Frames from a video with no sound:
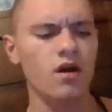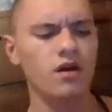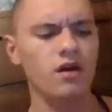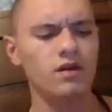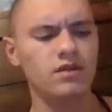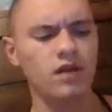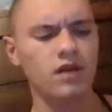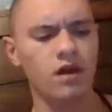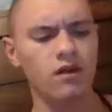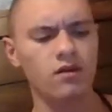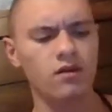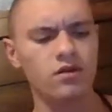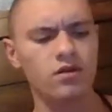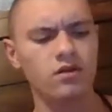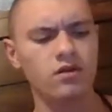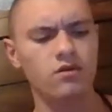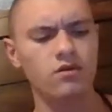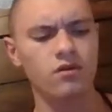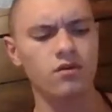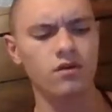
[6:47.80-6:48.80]

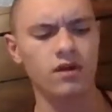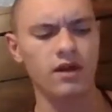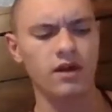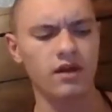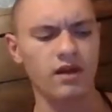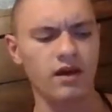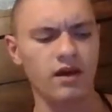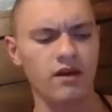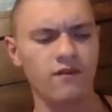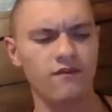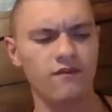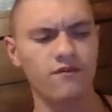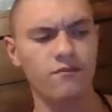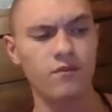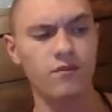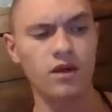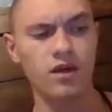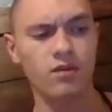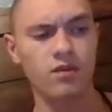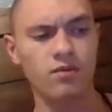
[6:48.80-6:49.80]
solitude or lay life,
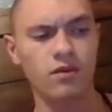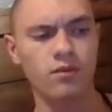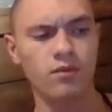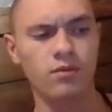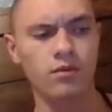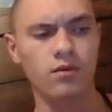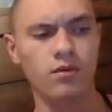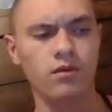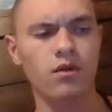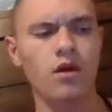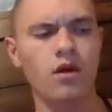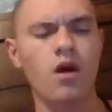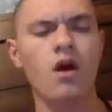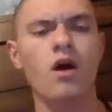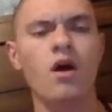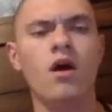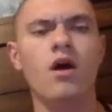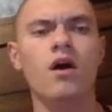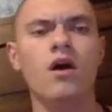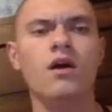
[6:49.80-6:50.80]
many people.
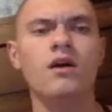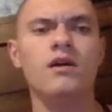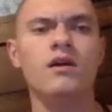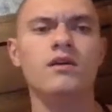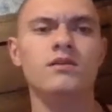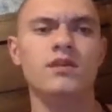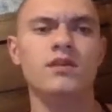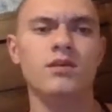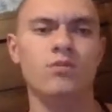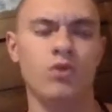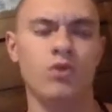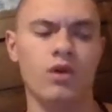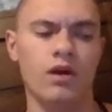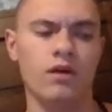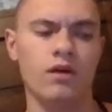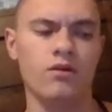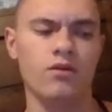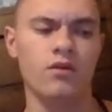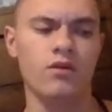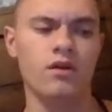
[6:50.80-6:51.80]
Same with the
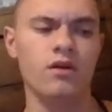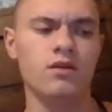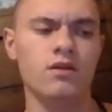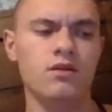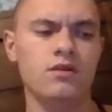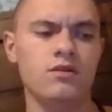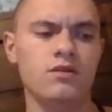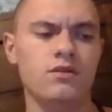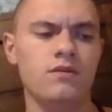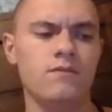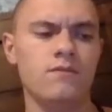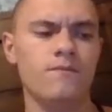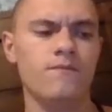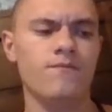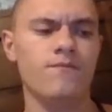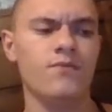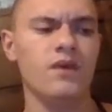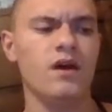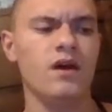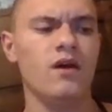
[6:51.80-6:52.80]
aggregates,
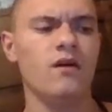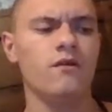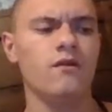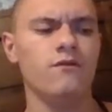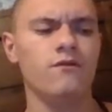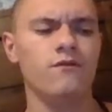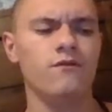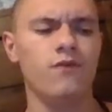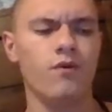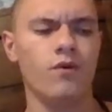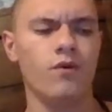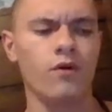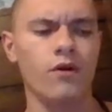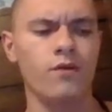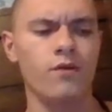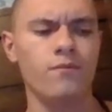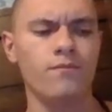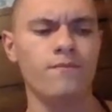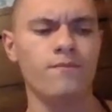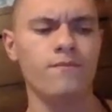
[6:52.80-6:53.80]

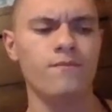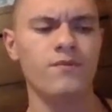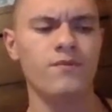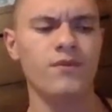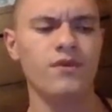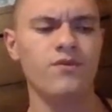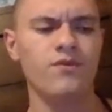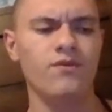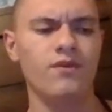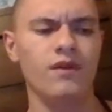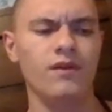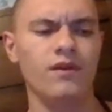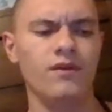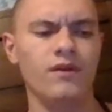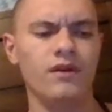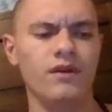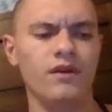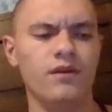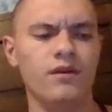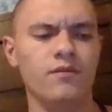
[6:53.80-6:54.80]
form,
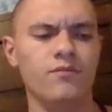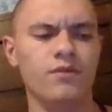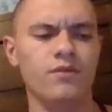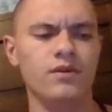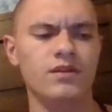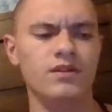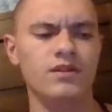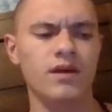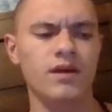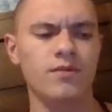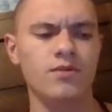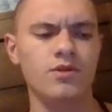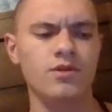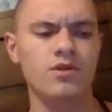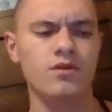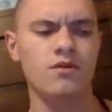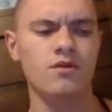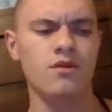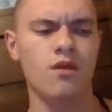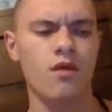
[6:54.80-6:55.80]
feeling,
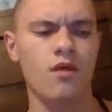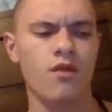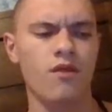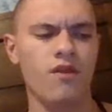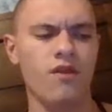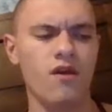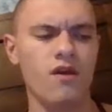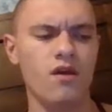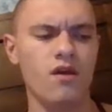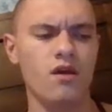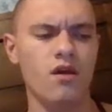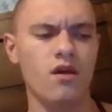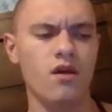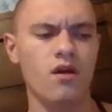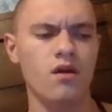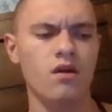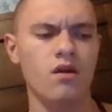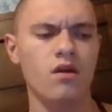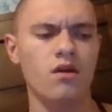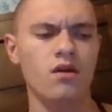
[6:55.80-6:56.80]
perception,
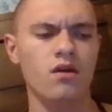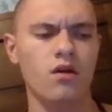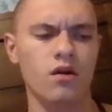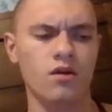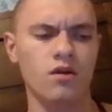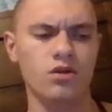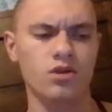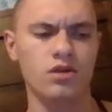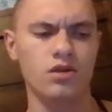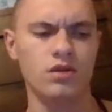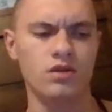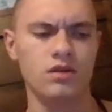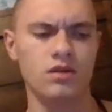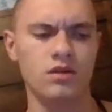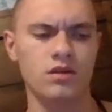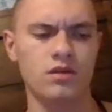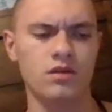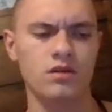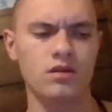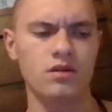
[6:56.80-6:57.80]
thinking,
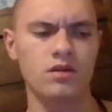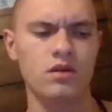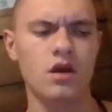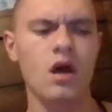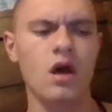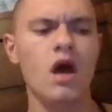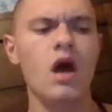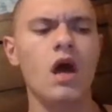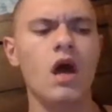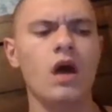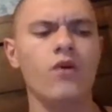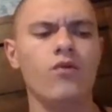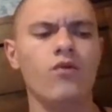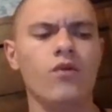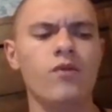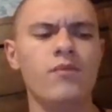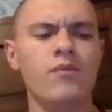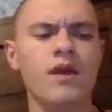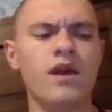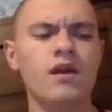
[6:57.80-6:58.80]
consciousness.
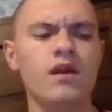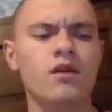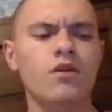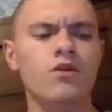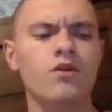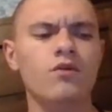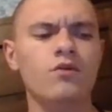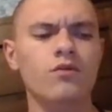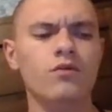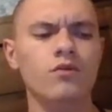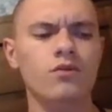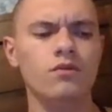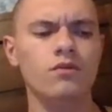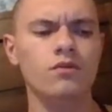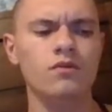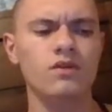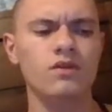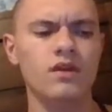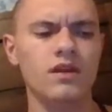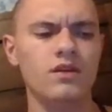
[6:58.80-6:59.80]
Remain
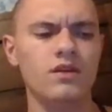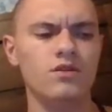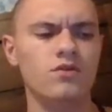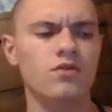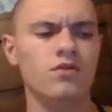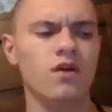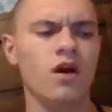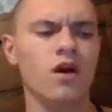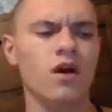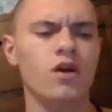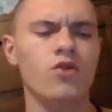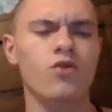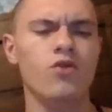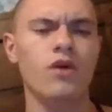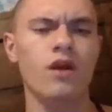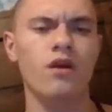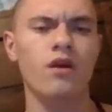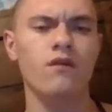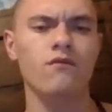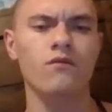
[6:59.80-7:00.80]
cooled and do not
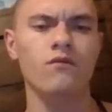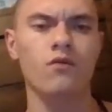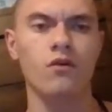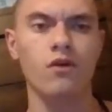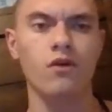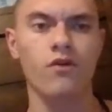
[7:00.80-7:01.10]
crave nor